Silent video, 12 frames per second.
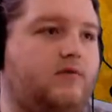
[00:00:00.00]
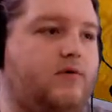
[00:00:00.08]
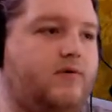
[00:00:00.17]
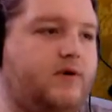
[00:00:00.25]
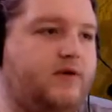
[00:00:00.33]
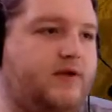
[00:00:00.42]
well,
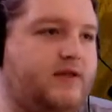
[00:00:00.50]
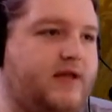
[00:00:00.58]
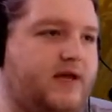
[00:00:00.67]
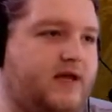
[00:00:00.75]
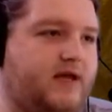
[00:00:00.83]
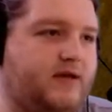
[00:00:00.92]
we don't need
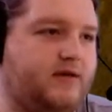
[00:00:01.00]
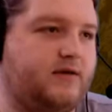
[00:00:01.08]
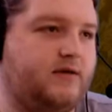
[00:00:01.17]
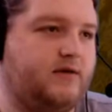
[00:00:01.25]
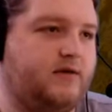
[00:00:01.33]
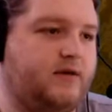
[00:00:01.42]
that yet.
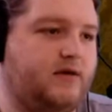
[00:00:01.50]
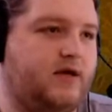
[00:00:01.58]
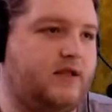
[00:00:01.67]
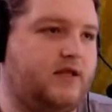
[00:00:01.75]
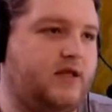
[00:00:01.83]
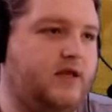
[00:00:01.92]

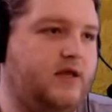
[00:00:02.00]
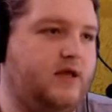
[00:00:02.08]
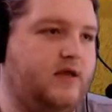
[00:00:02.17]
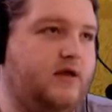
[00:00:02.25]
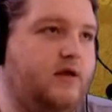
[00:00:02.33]
Got the key